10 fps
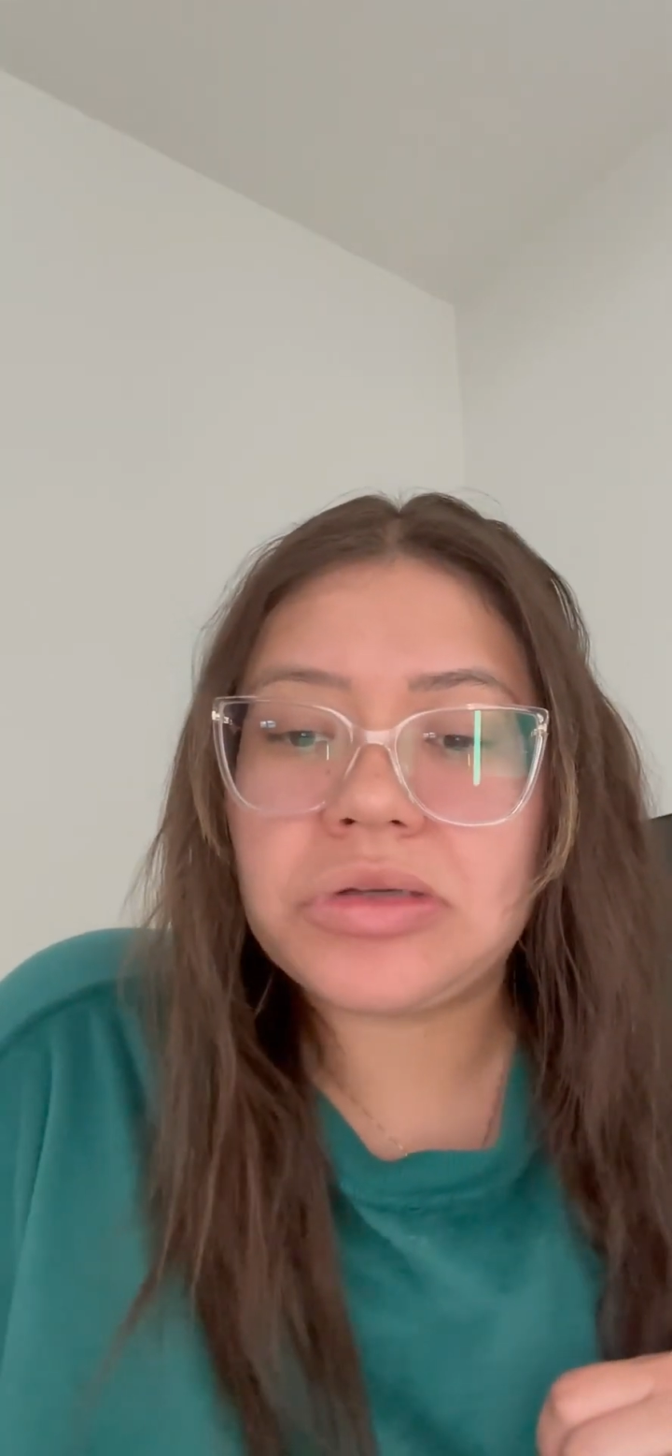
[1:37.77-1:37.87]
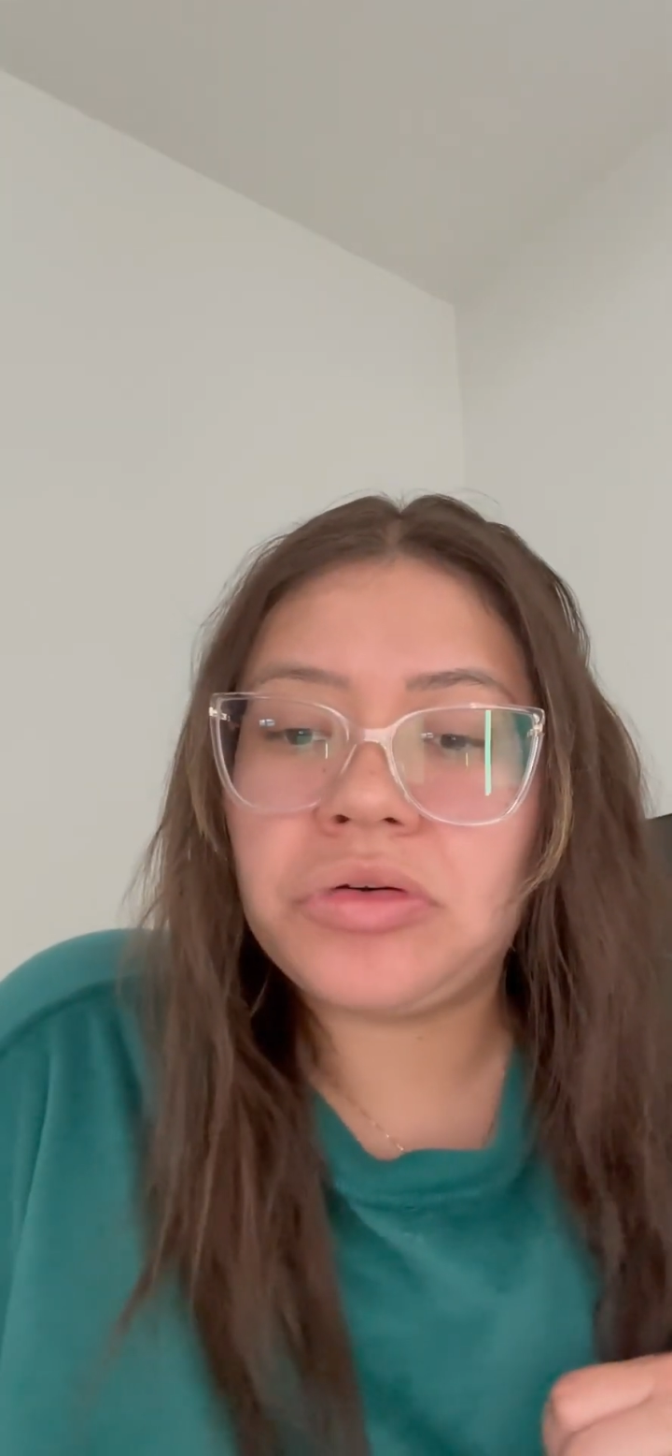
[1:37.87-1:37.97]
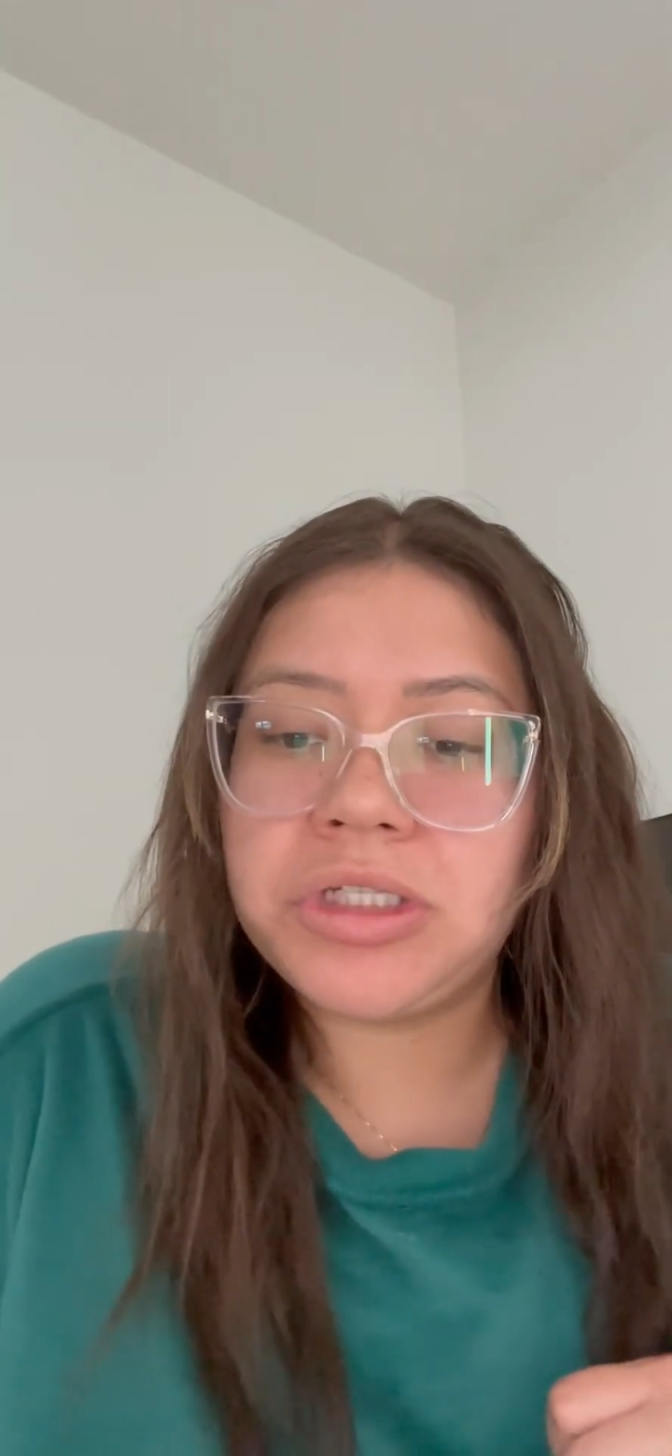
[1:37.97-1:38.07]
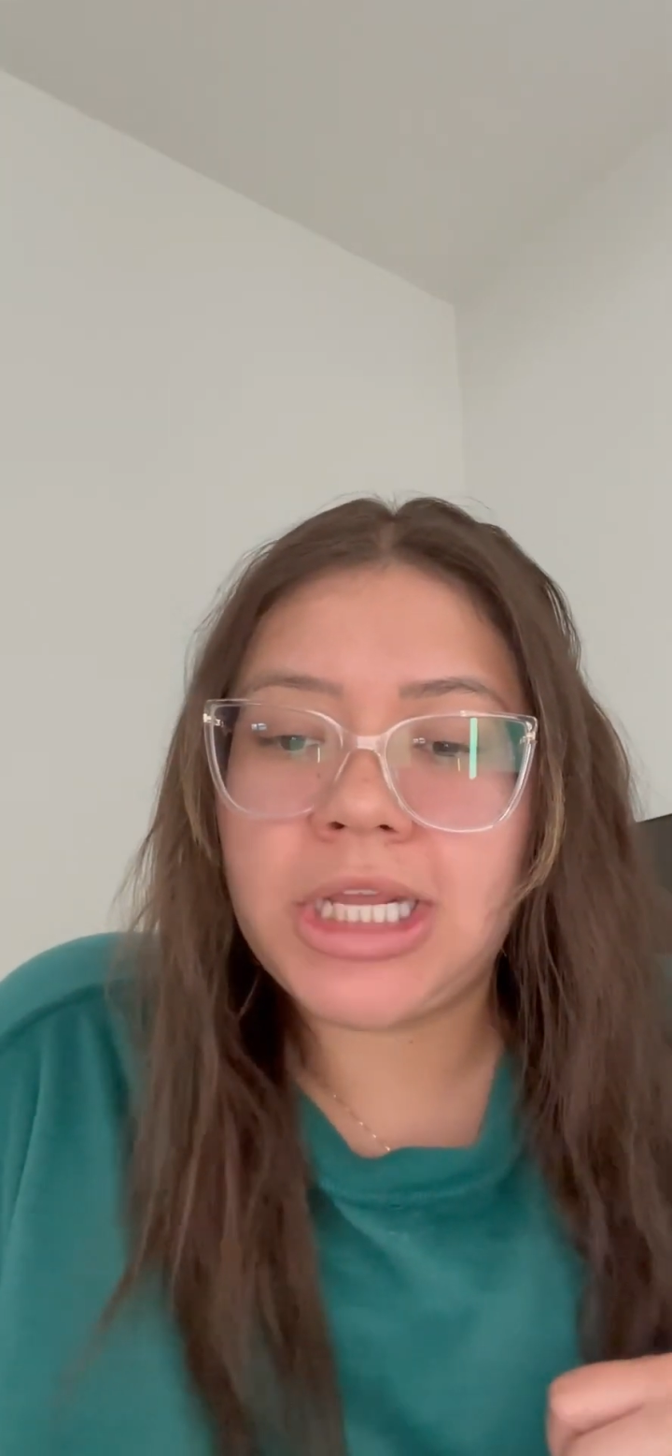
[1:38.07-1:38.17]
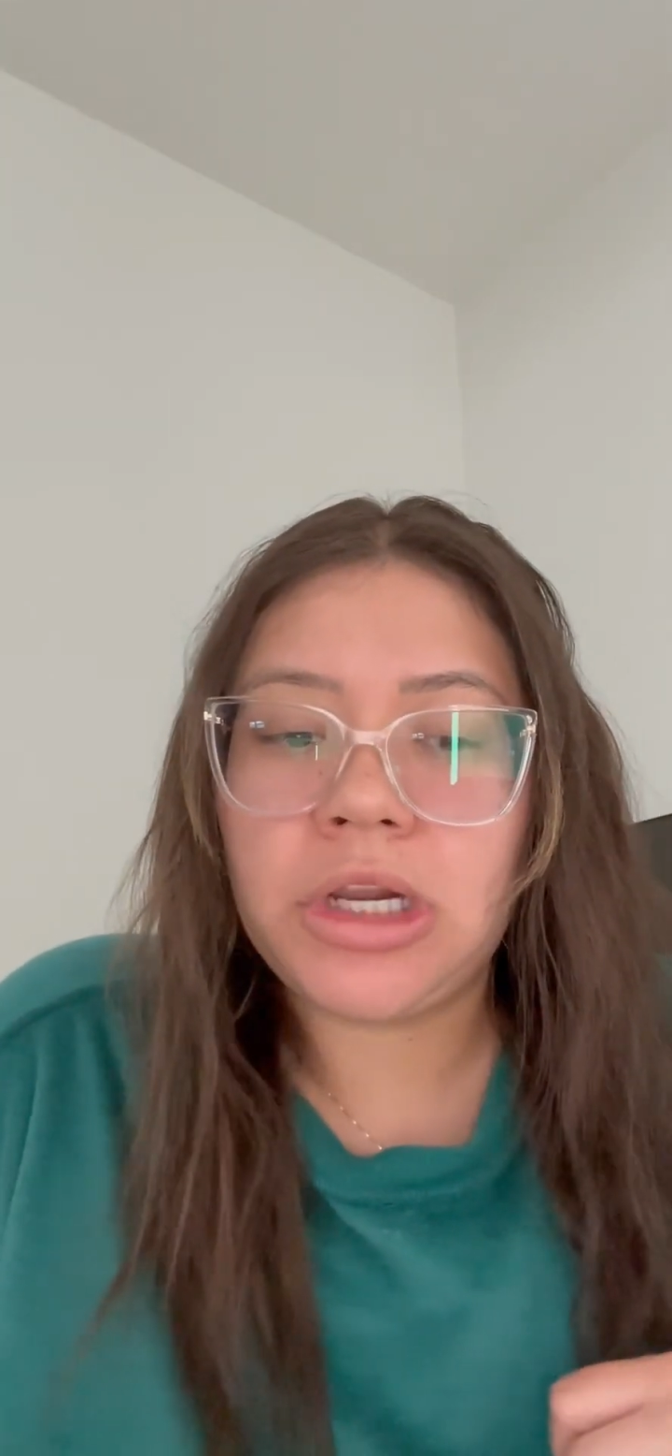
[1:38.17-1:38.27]

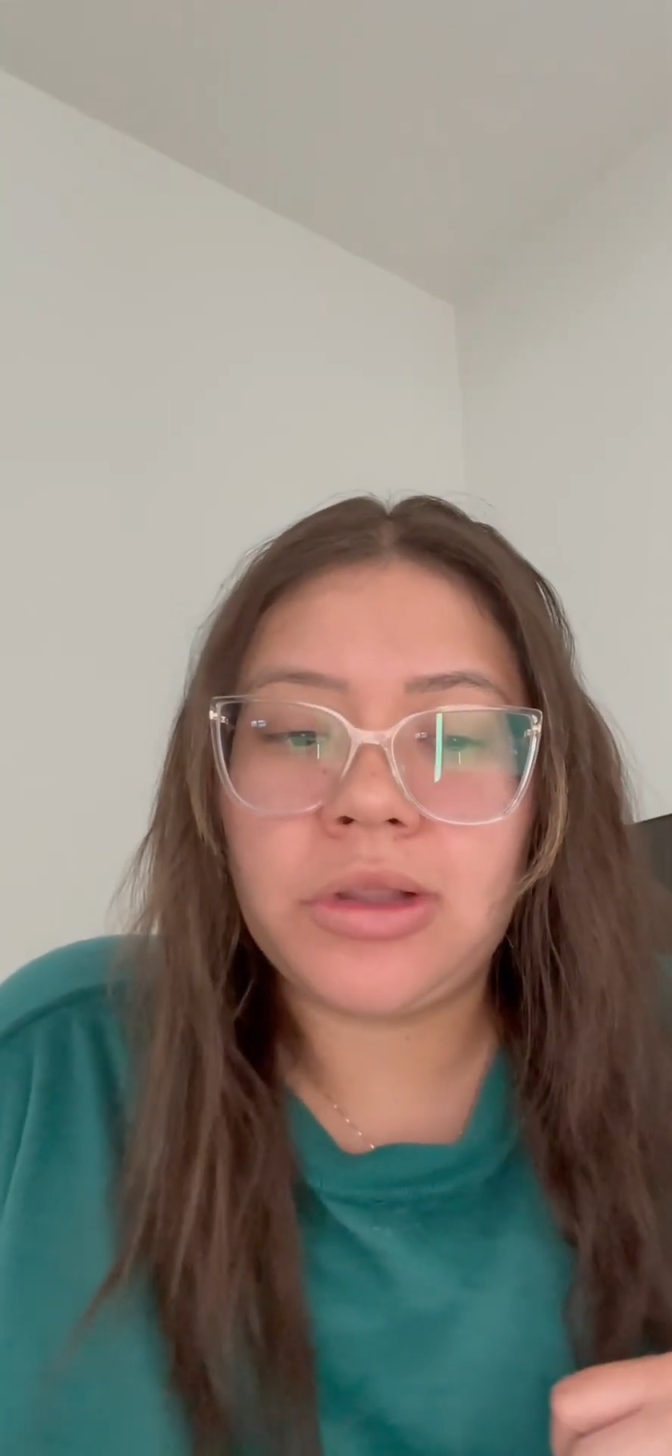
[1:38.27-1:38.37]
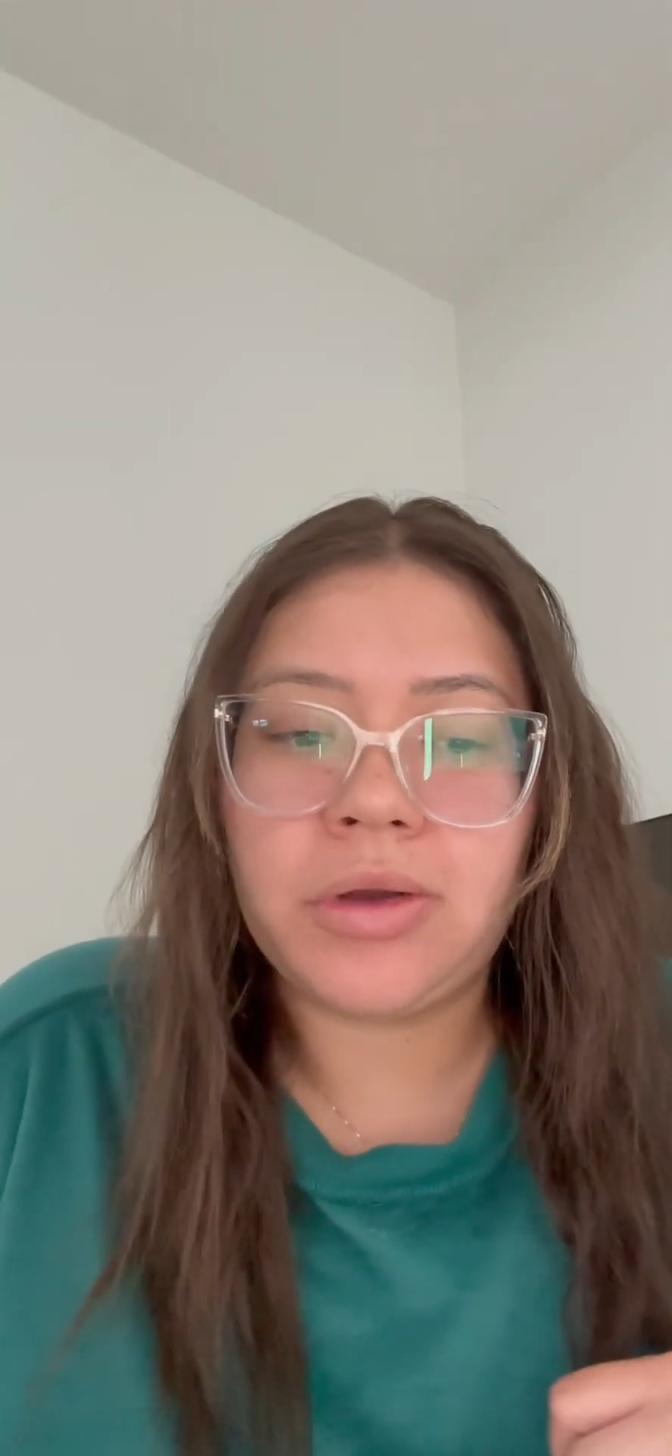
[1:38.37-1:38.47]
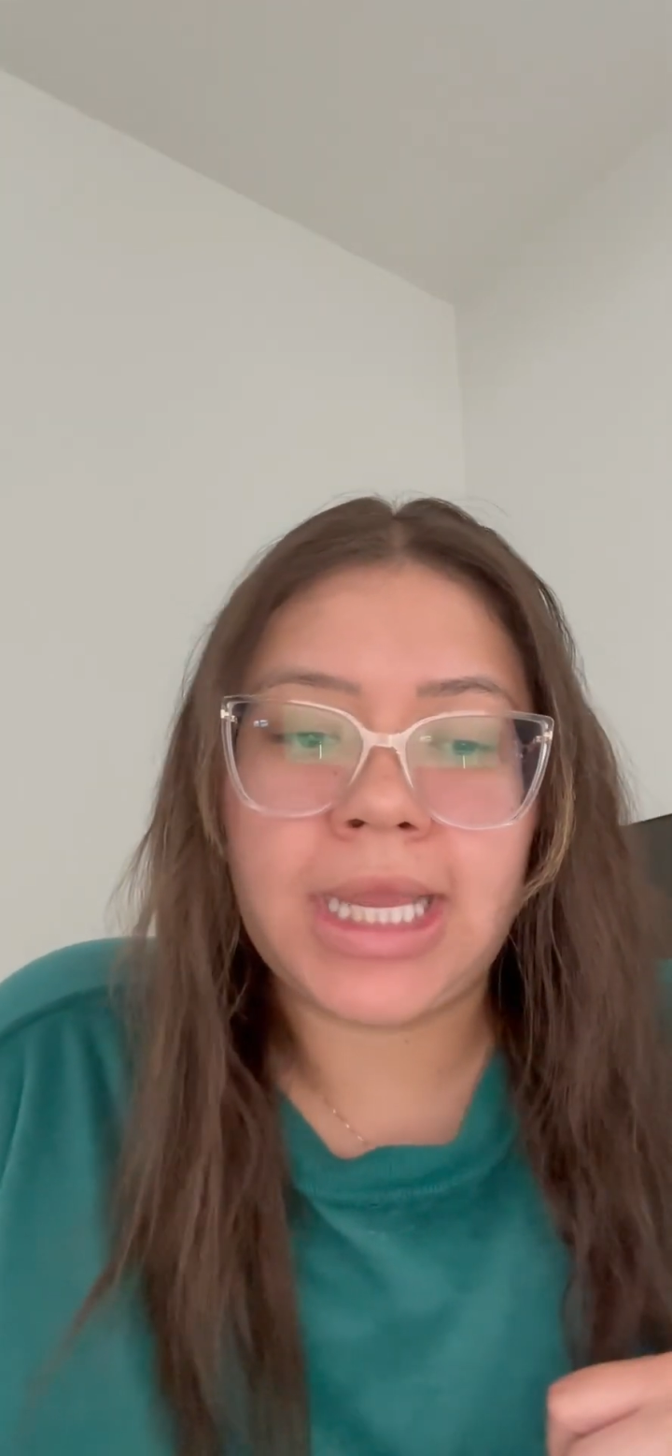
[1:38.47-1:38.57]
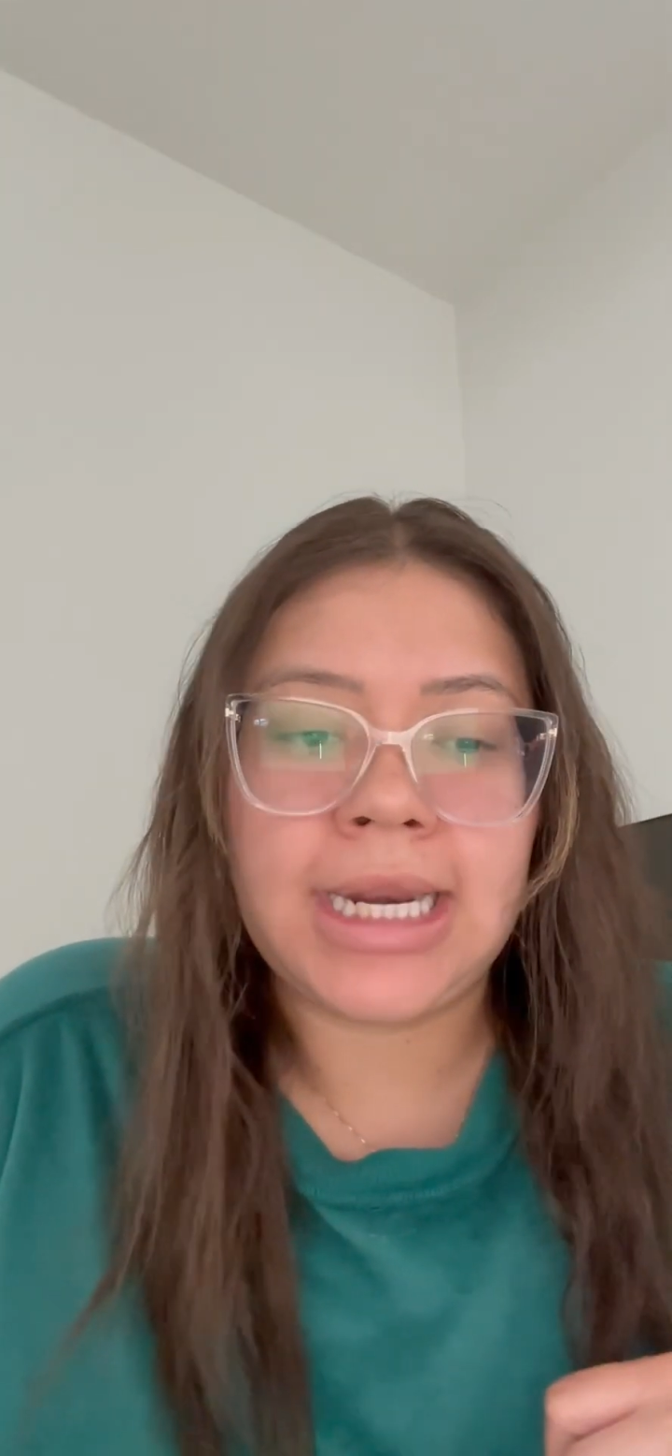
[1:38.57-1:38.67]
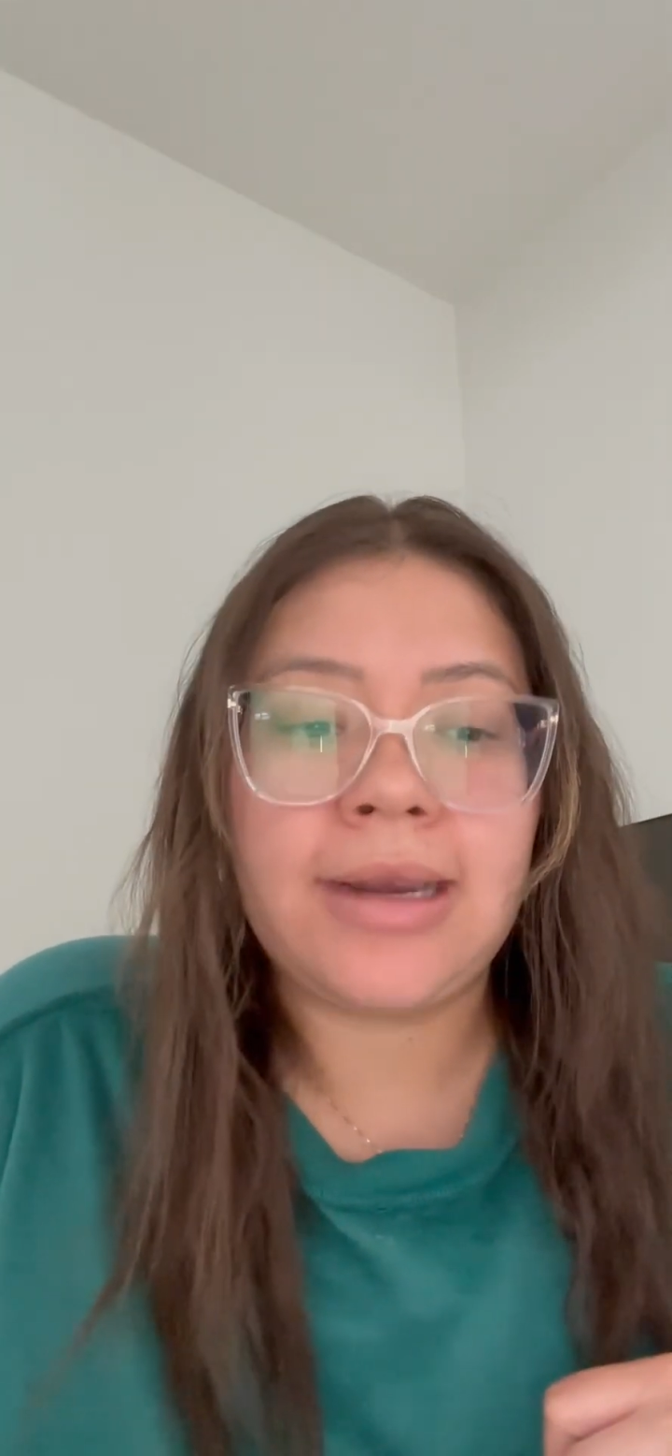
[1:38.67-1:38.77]
schools that are
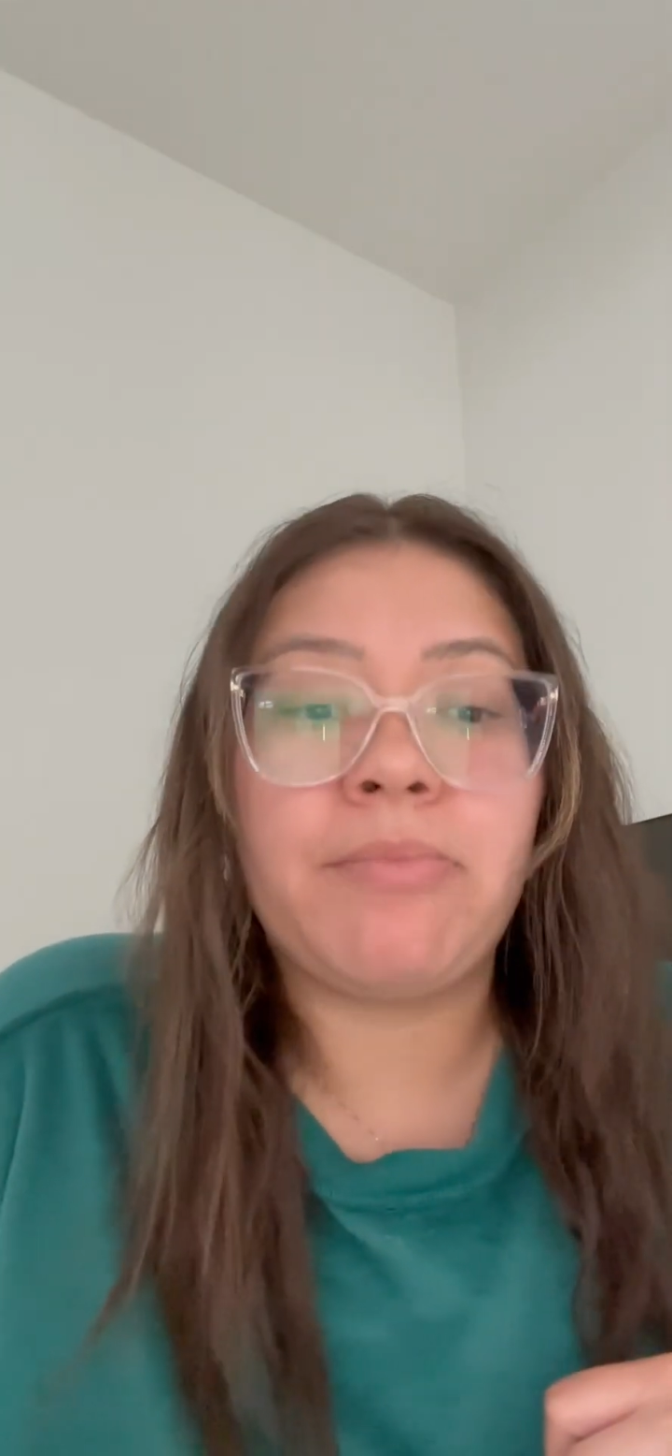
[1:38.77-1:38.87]
located